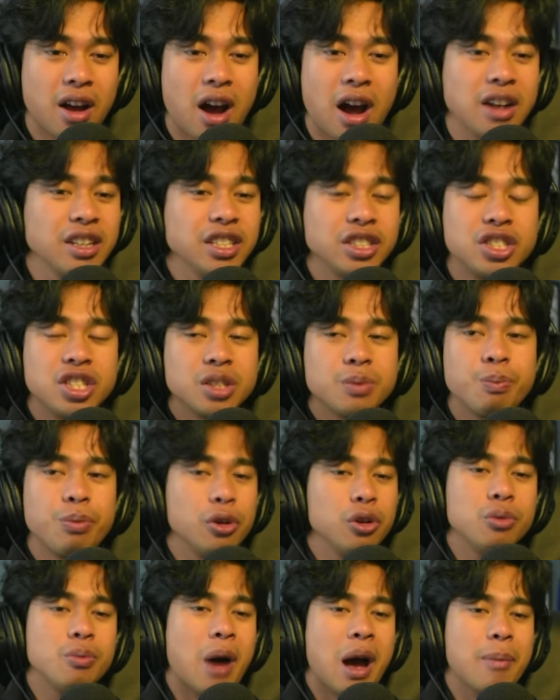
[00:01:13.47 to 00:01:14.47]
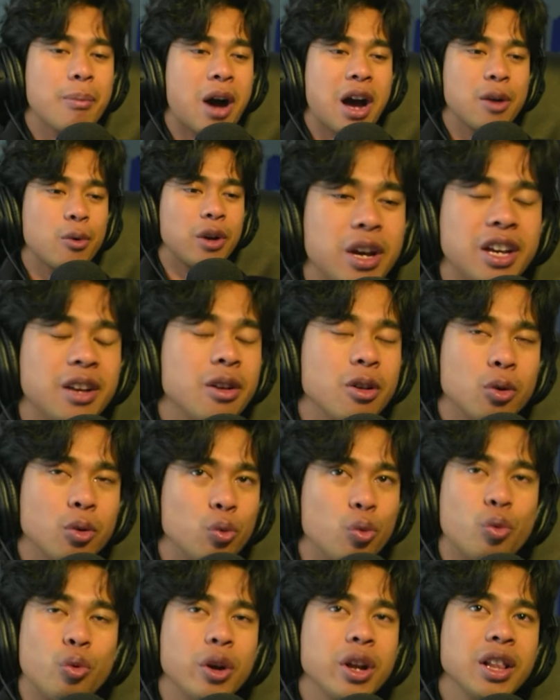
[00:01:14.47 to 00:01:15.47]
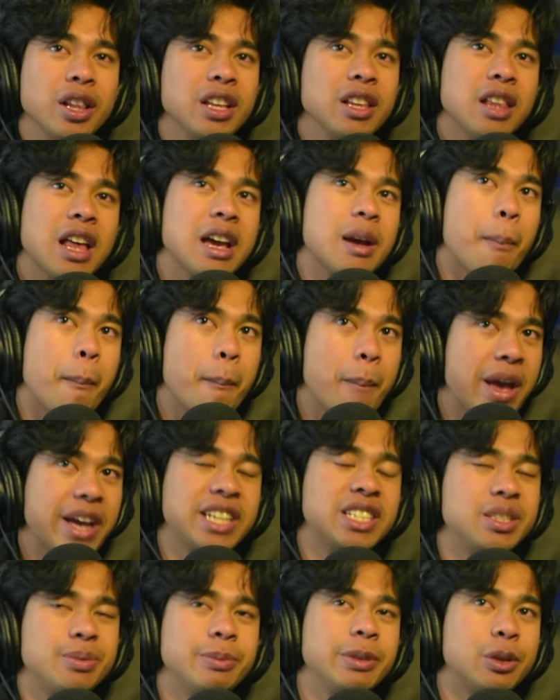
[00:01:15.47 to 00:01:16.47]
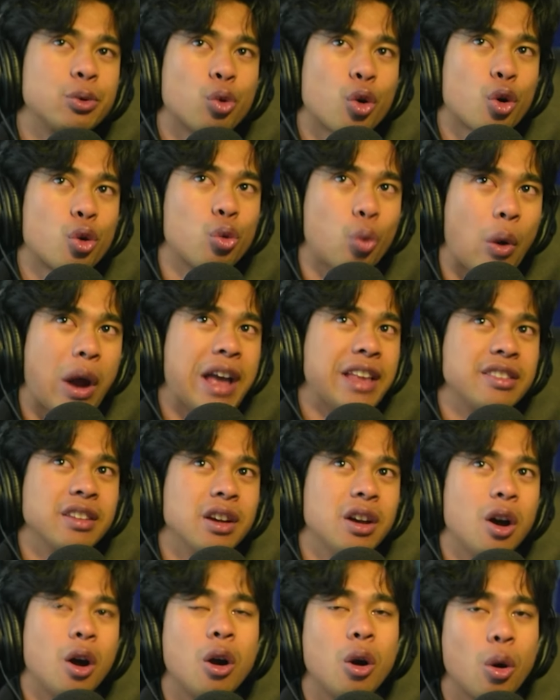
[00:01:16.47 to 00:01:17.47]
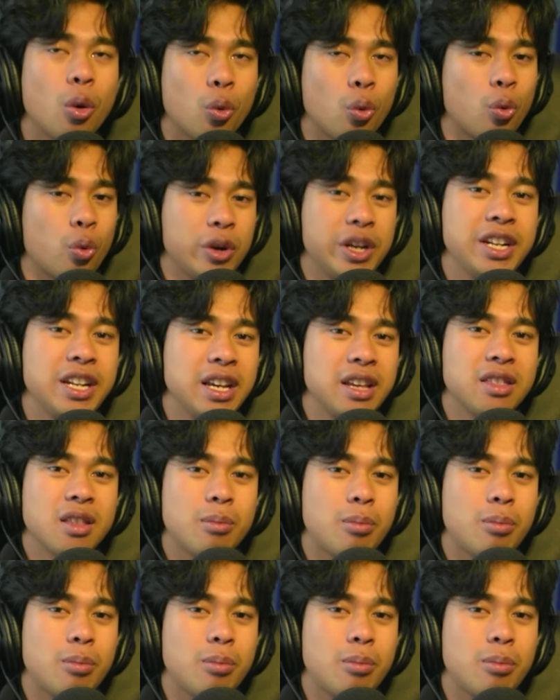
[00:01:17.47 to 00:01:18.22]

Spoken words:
it just blew my mind away. It really, like, makes me regret reading the